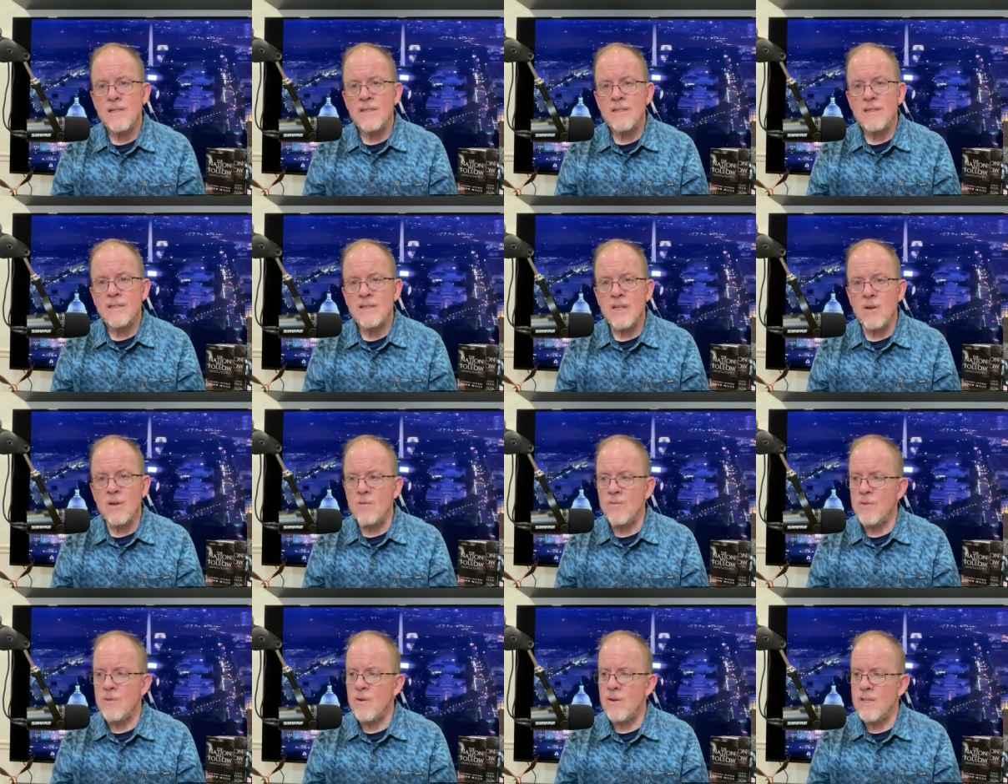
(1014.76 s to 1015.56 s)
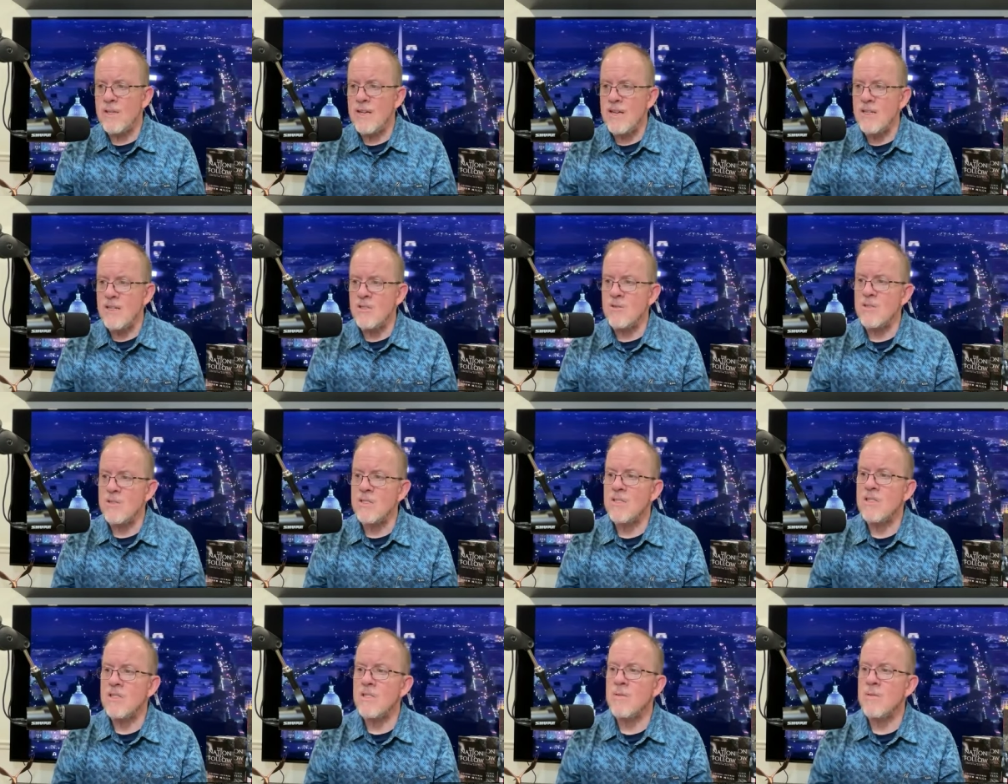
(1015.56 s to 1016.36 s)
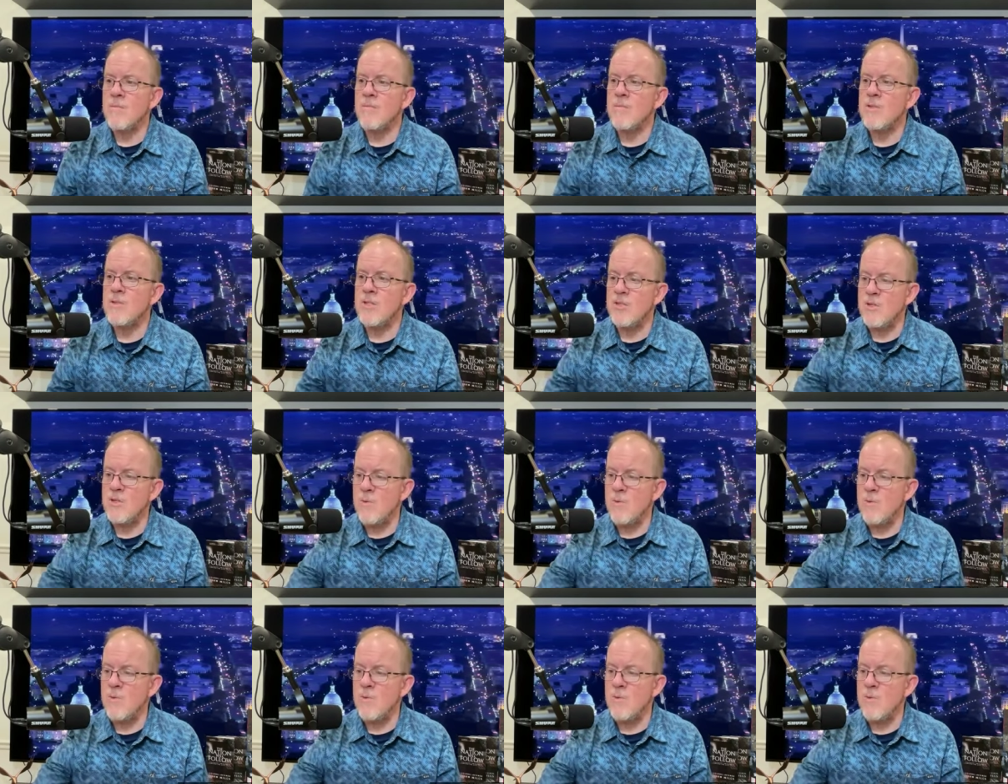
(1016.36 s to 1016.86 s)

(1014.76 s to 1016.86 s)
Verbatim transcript: So very dangerous. Situation.